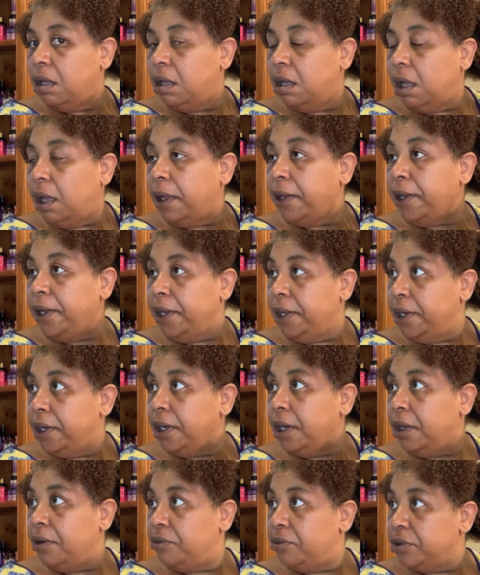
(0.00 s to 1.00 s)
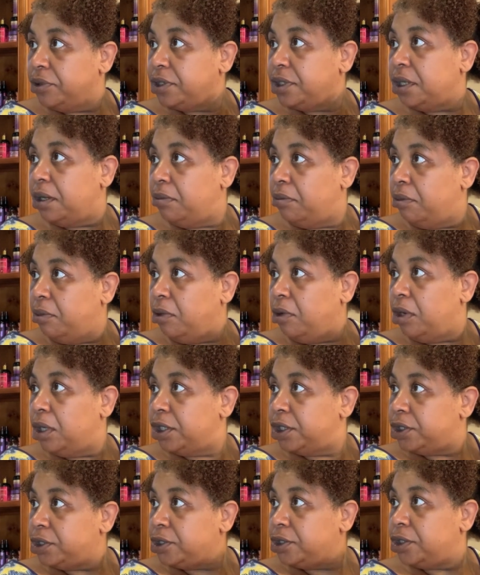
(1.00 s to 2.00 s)
I heat it up with some
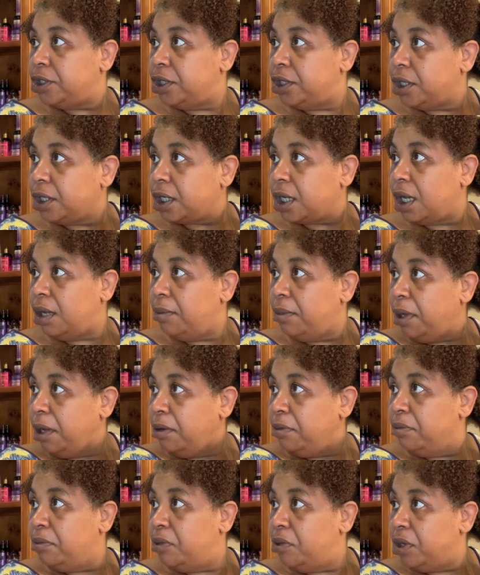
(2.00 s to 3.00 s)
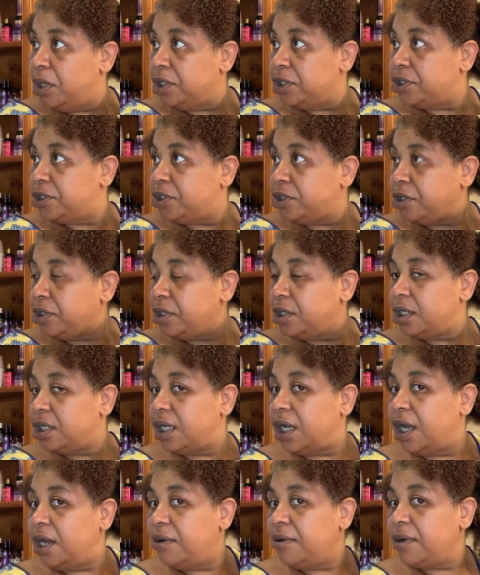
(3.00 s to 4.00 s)
moisture. Come on, moisture.
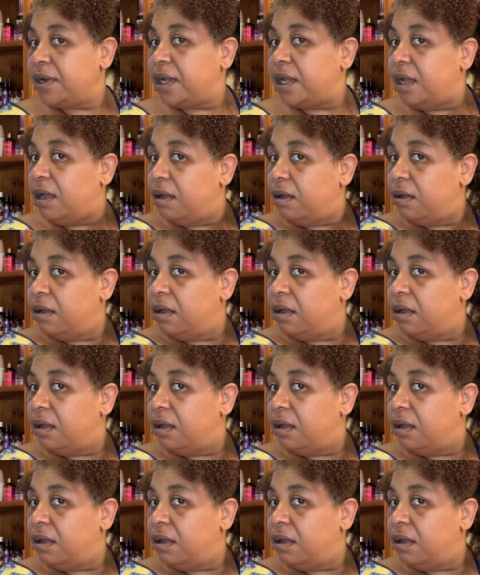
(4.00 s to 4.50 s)
There we go.